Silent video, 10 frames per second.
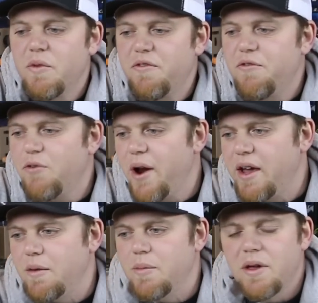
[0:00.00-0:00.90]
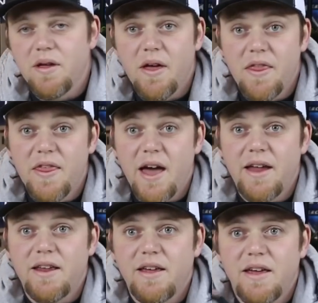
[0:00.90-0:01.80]
frame
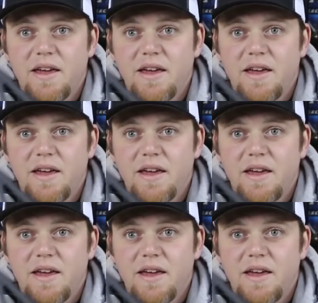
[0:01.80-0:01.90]
that